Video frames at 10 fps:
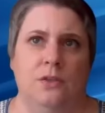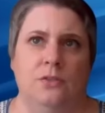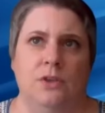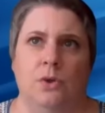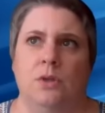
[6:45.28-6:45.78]

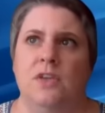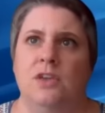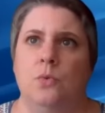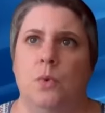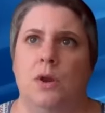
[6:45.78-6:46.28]
the only
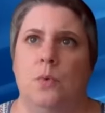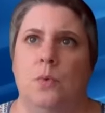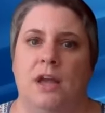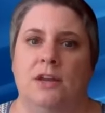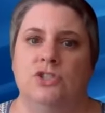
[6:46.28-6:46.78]
thing you want to
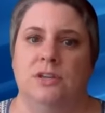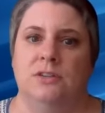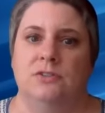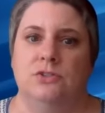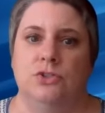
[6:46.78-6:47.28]
watch
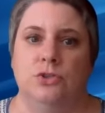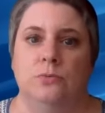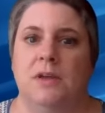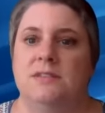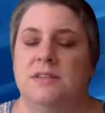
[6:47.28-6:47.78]
is
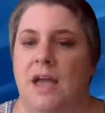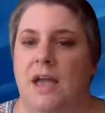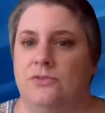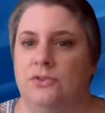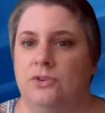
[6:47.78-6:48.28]
2 months
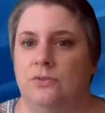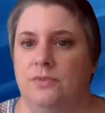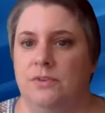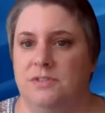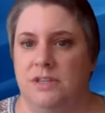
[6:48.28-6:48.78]
after
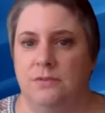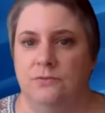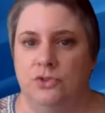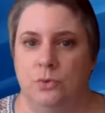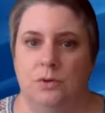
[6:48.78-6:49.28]
you've
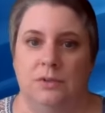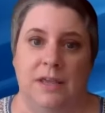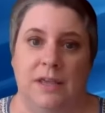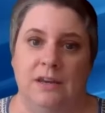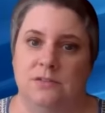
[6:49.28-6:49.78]
received your
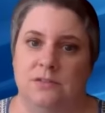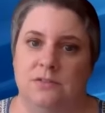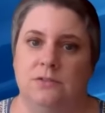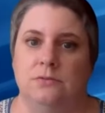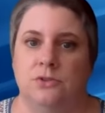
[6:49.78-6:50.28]

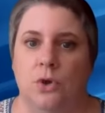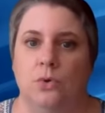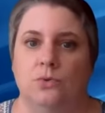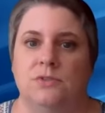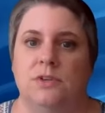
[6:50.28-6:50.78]
latest
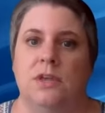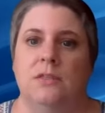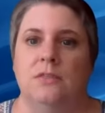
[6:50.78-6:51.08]
dose,